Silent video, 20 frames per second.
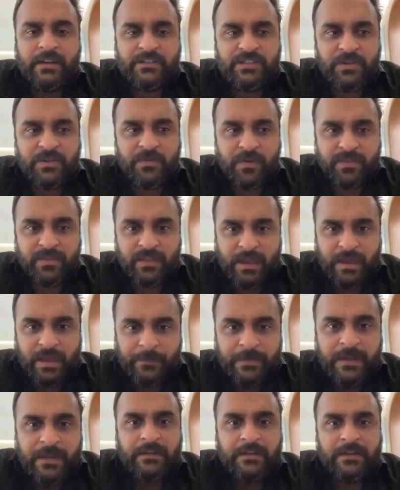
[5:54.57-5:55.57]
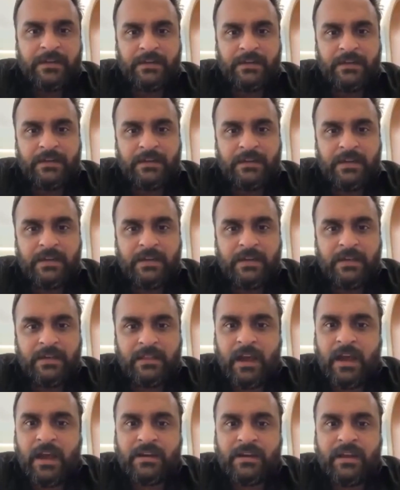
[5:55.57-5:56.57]
She was abducted.
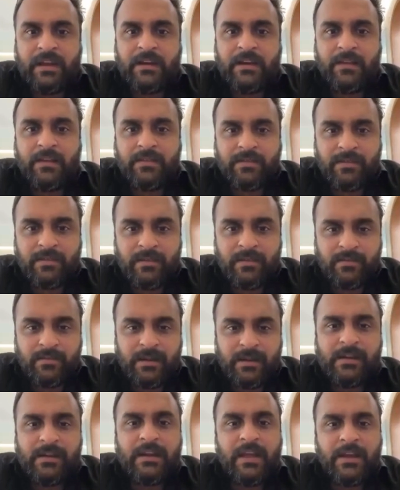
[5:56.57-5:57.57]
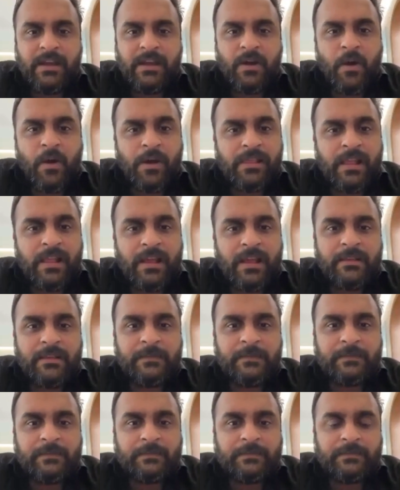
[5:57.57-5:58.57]
The article is still there online.
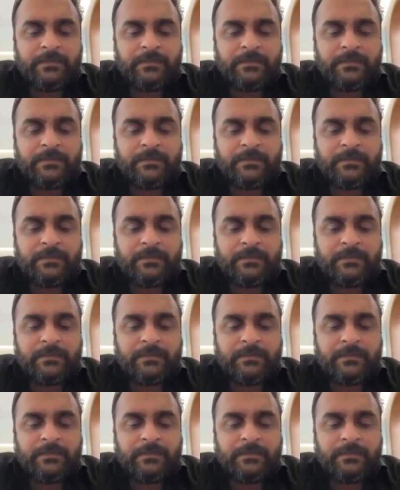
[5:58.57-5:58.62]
